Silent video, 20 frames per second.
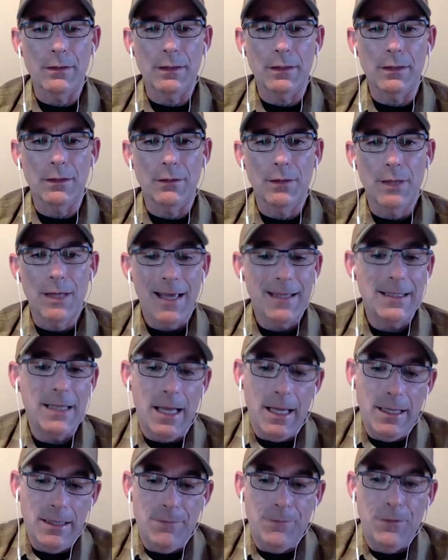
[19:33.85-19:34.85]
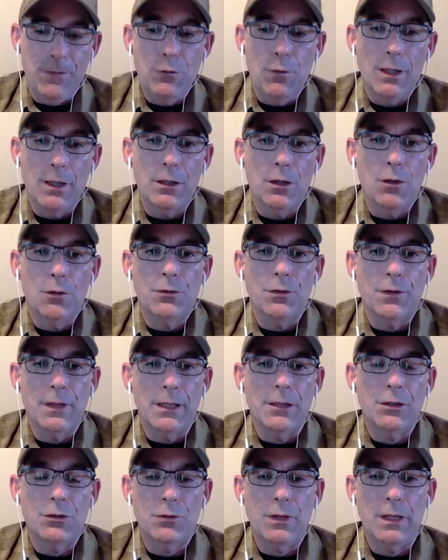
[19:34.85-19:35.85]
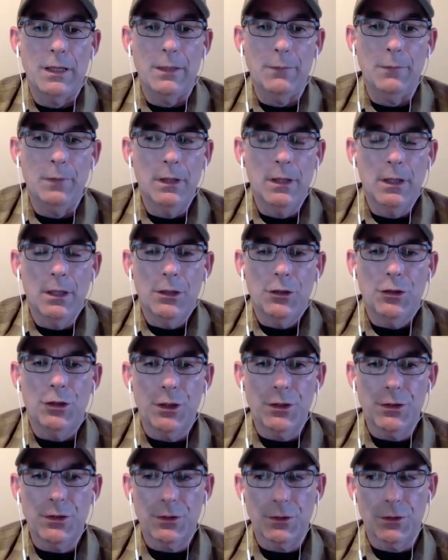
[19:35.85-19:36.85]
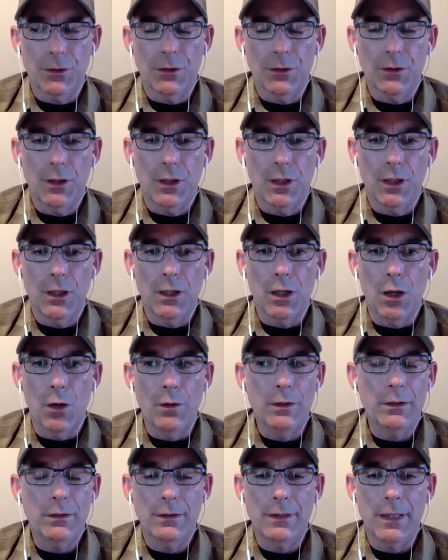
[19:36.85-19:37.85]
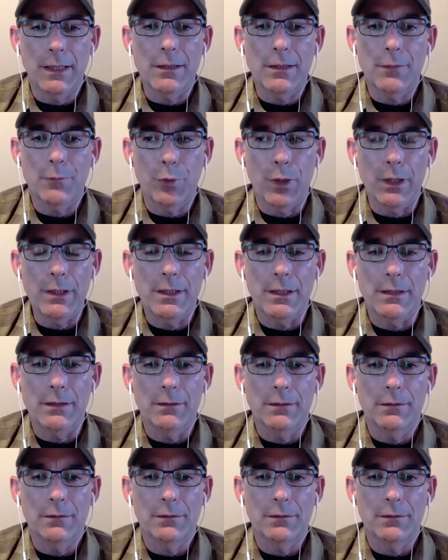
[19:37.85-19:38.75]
You know, and if you want to go to the extreme, just go and get them printed.